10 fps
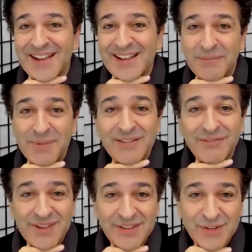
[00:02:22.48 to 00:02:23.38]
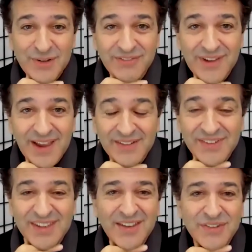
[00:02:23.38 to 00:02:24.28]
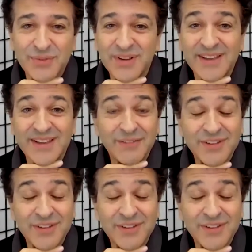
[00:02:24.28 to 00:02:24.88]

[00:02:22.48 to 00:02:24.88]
let me convince you of X. He doesn't really give